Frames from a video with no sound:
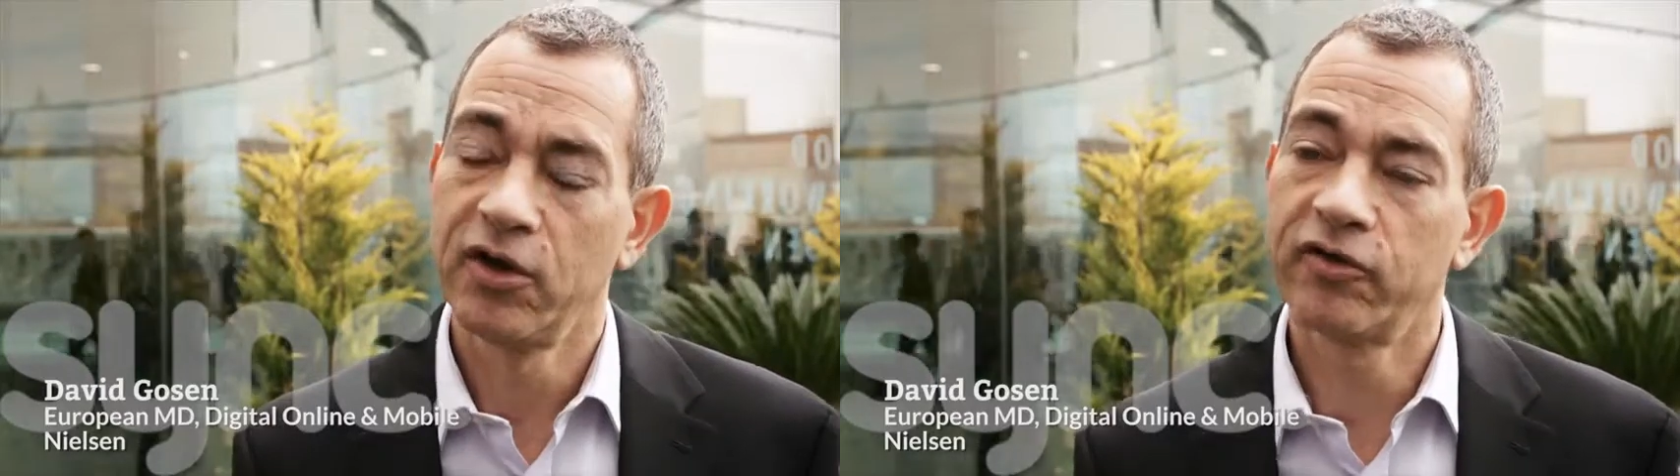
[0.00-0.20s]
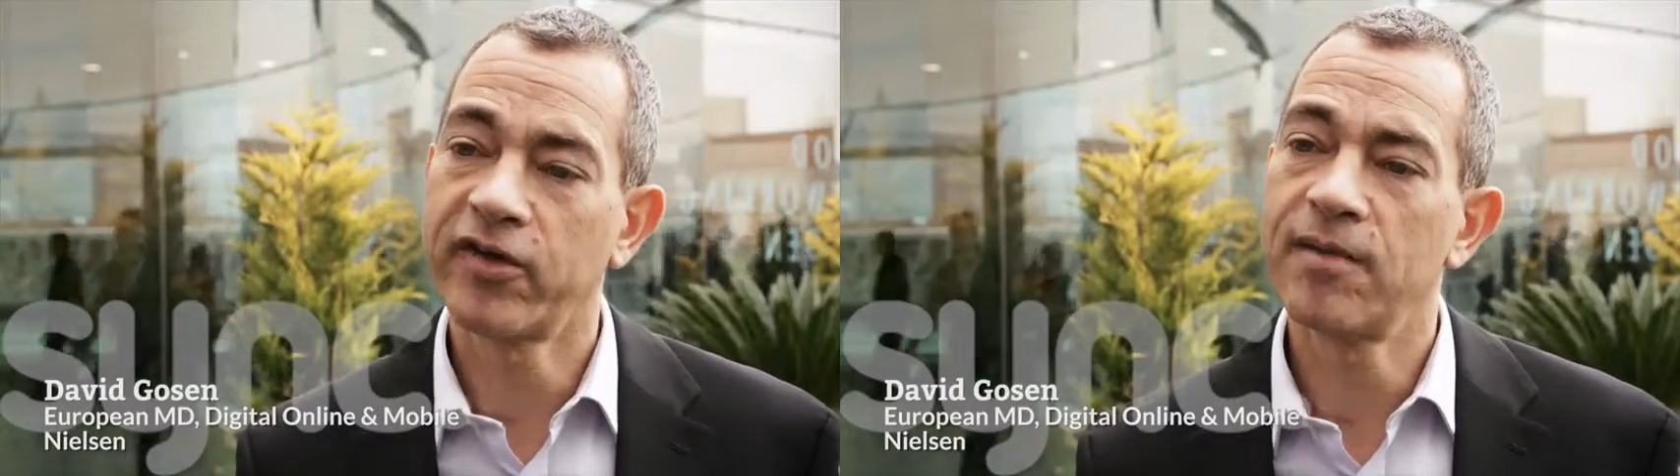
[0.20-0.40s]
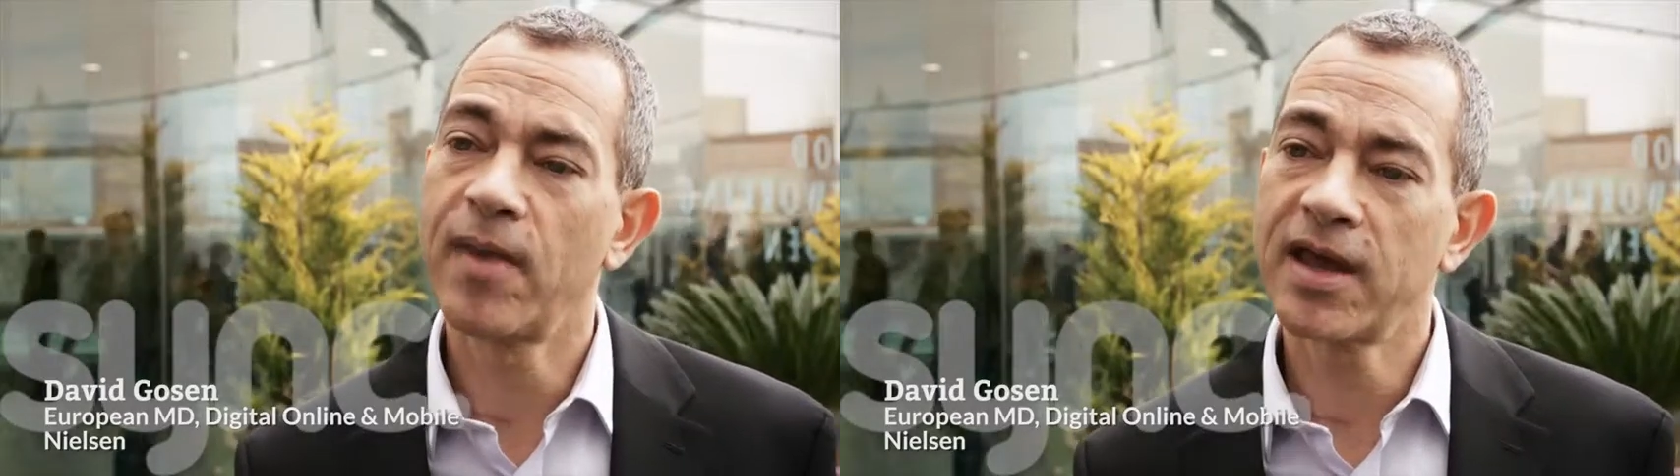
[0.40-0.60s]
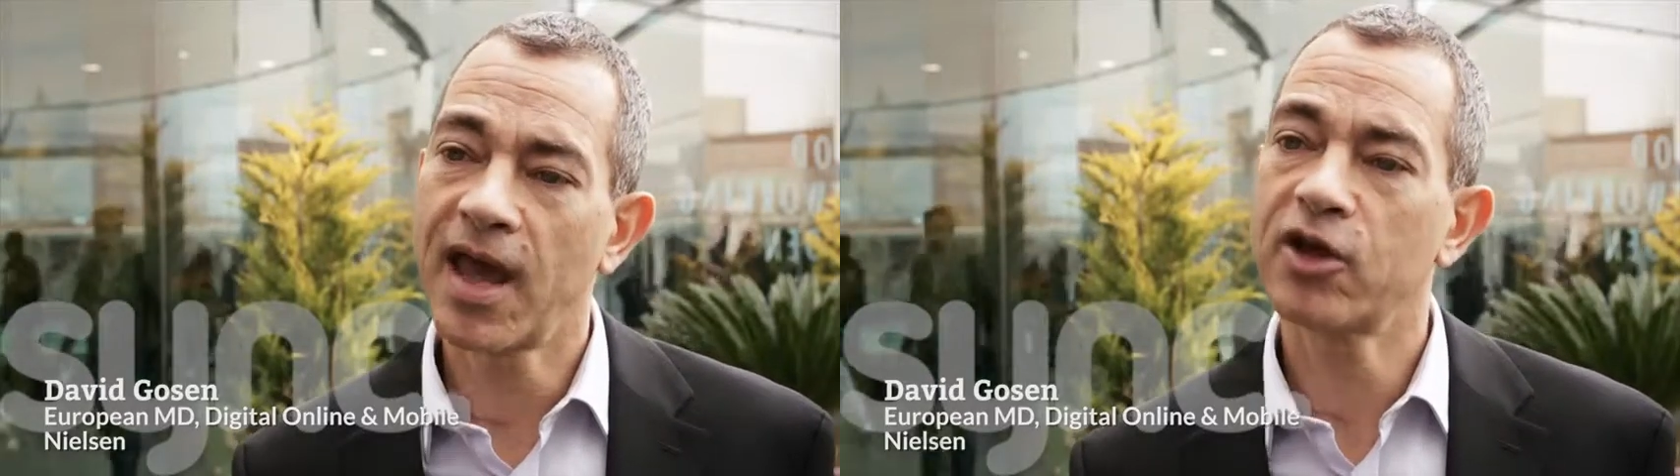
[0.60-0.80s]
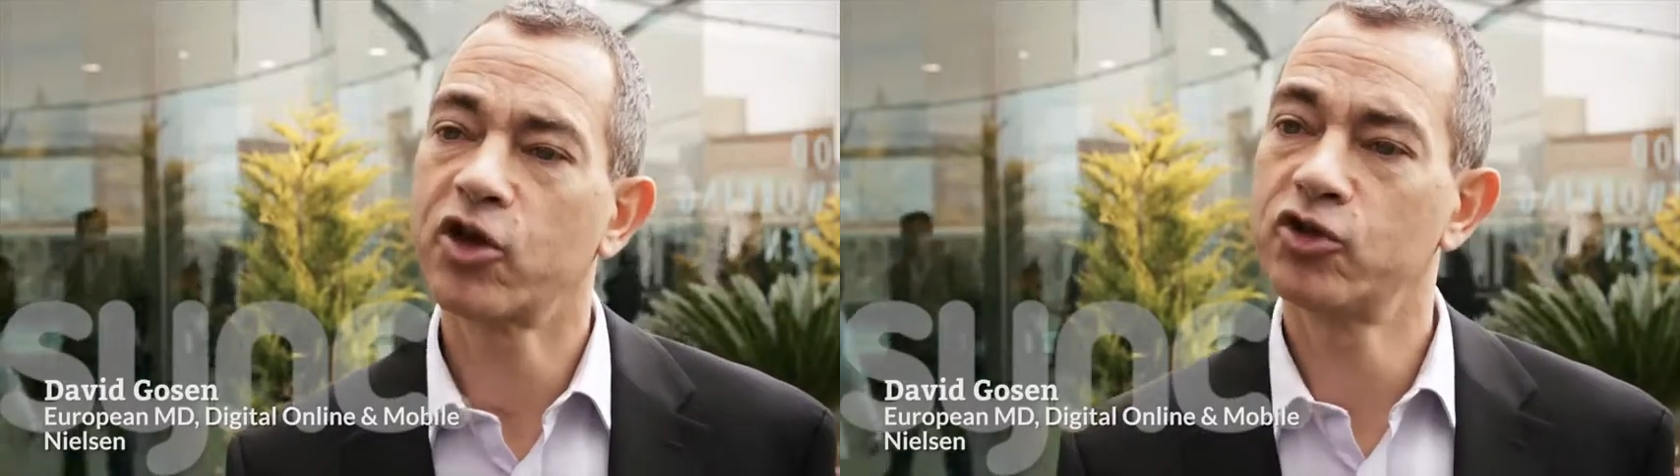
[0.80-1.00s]
because they may
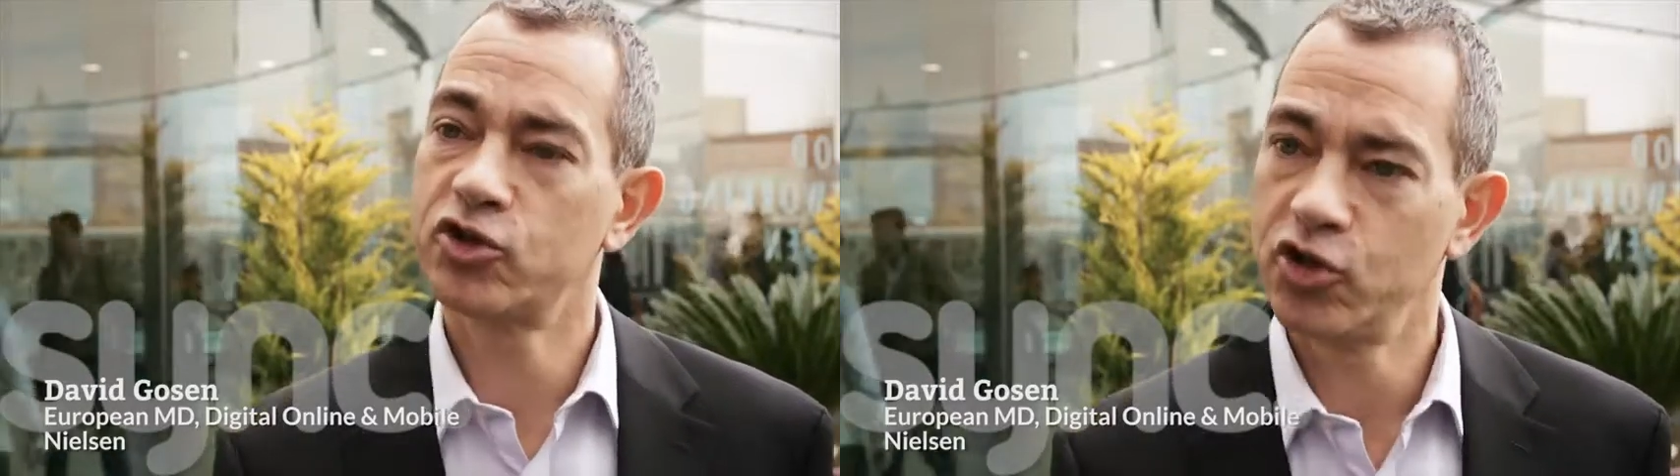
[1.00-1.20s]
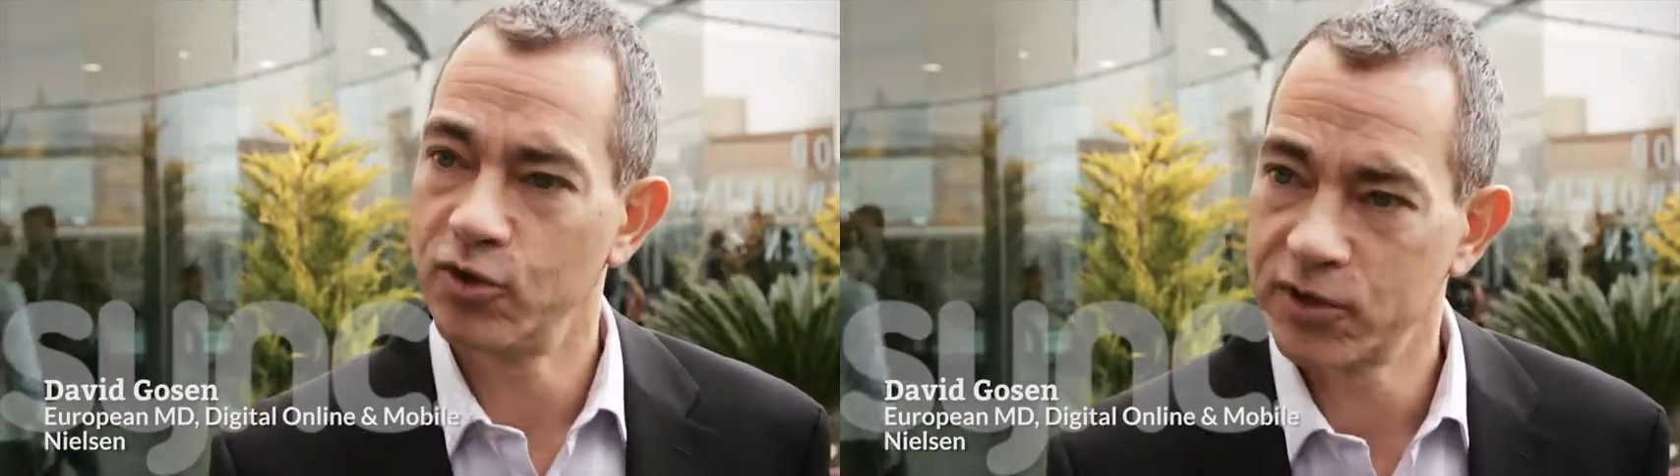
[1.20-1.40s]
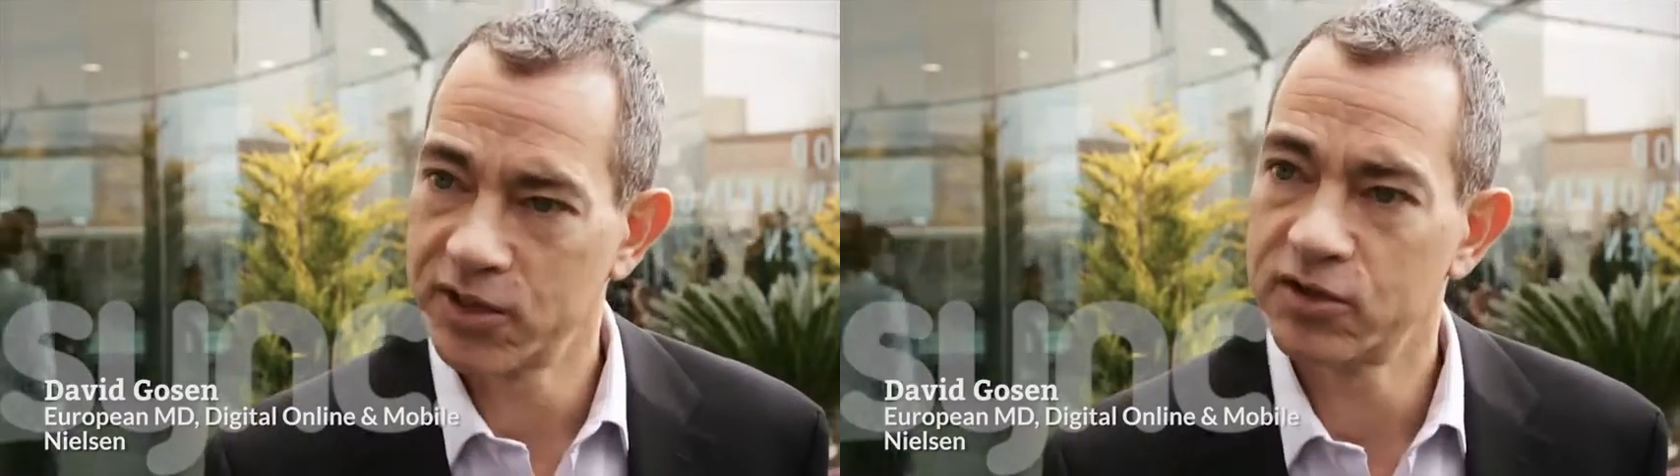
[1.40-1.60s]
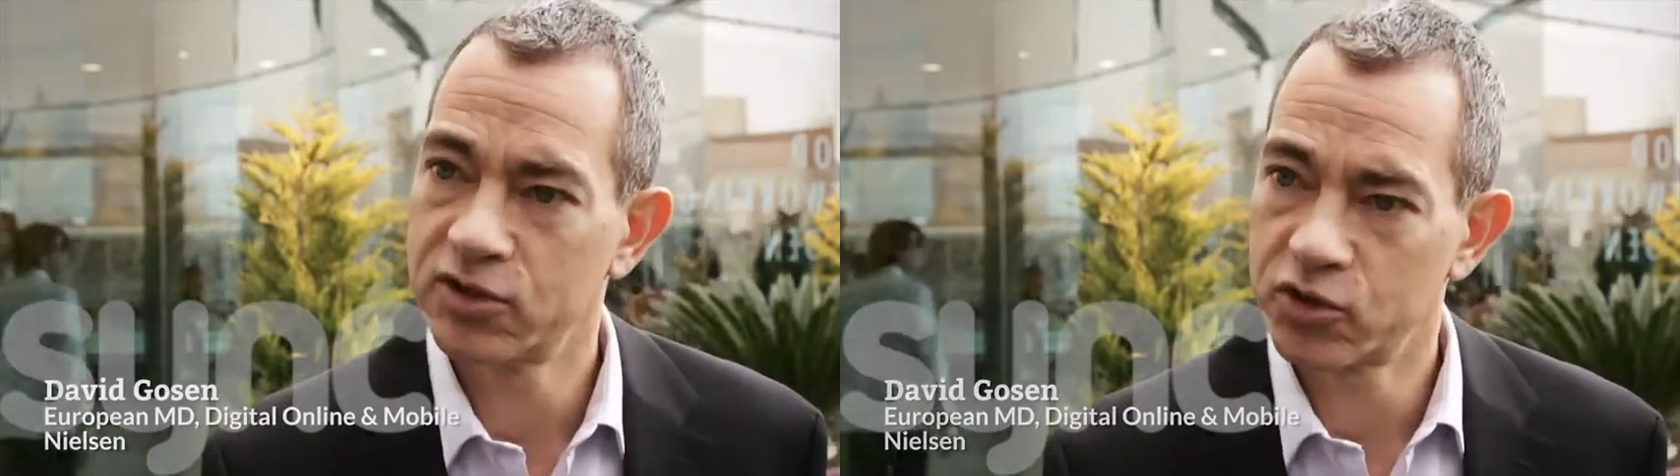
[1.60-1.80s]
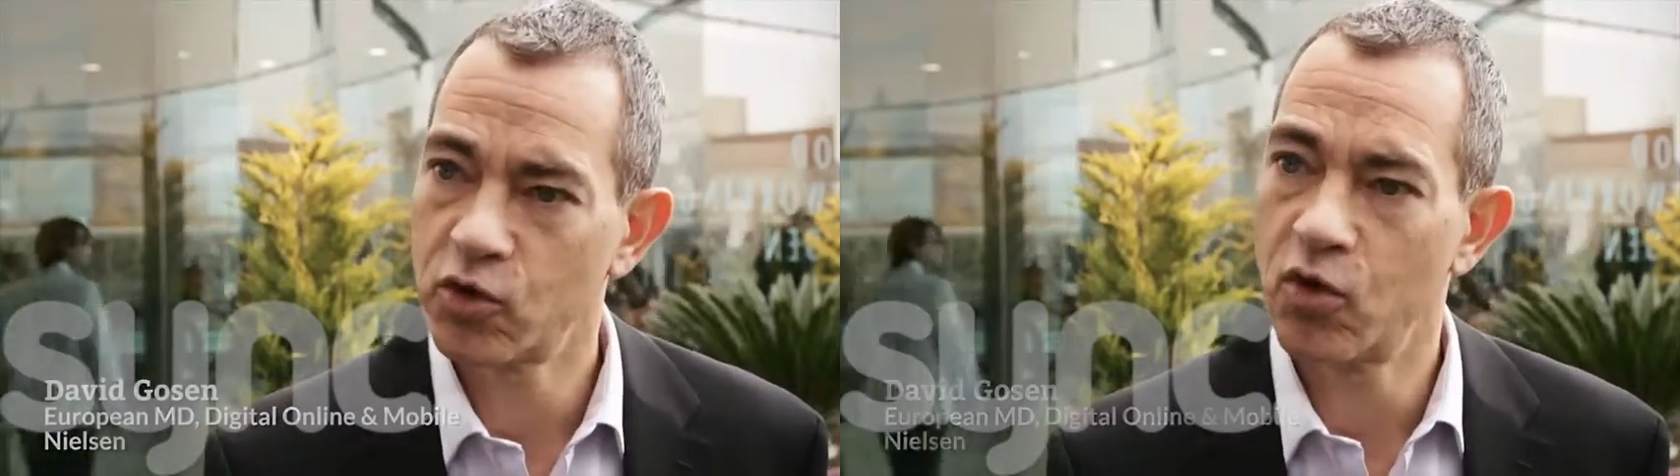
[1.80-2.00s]
get consumers in
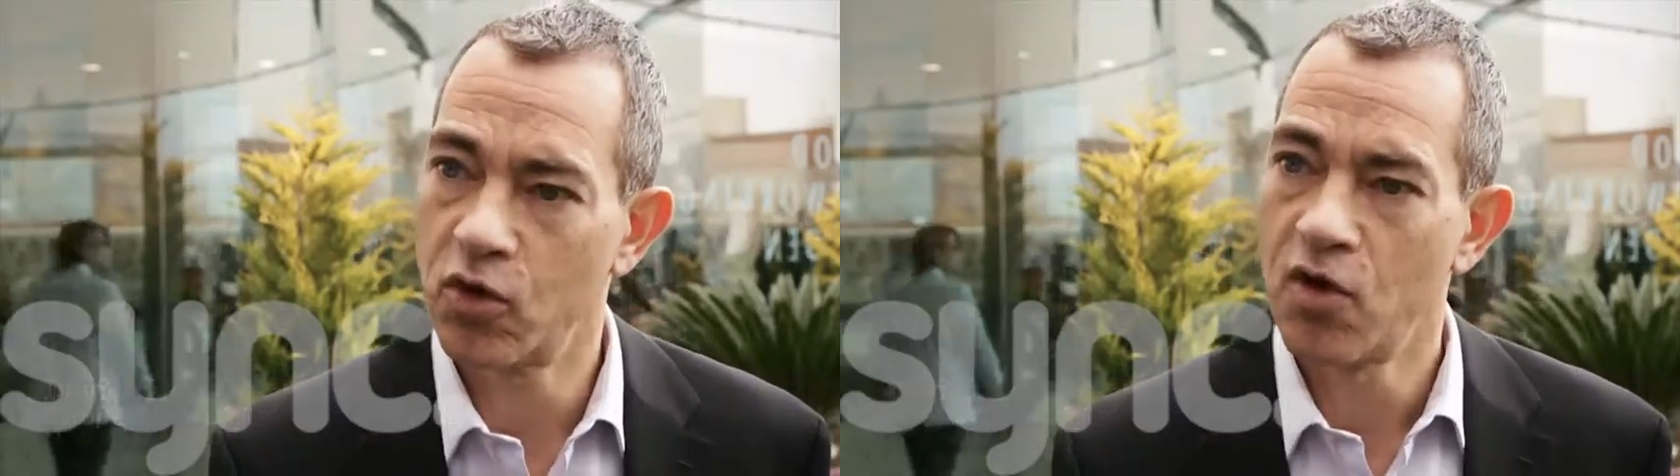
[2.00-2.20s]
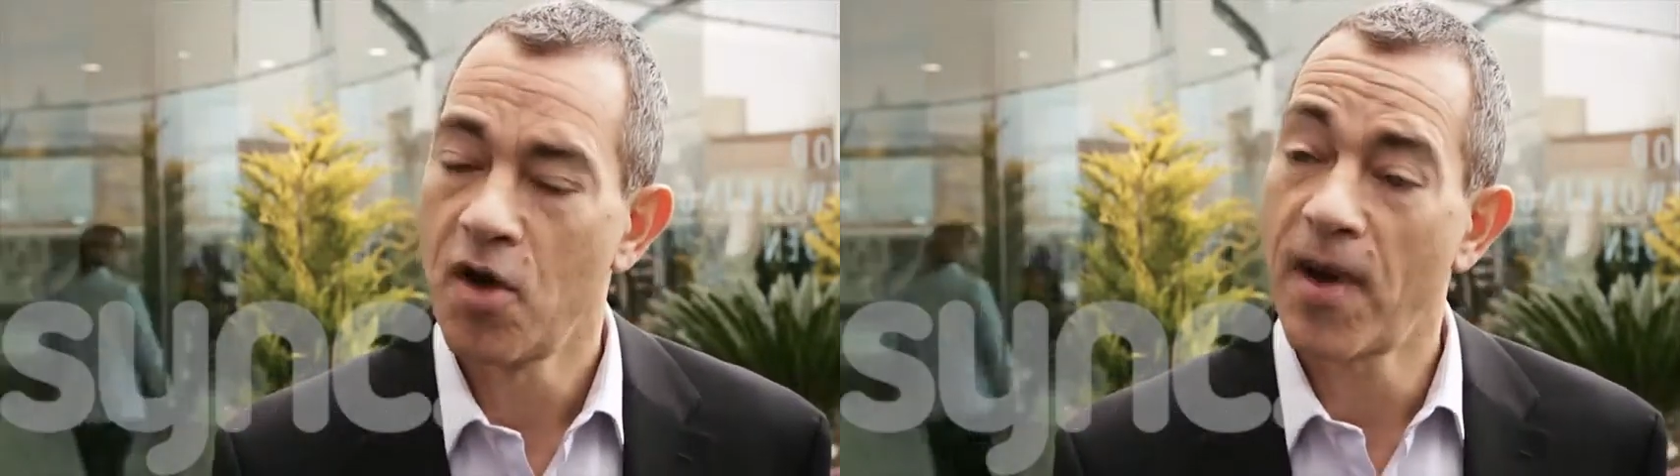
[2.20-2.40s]
store,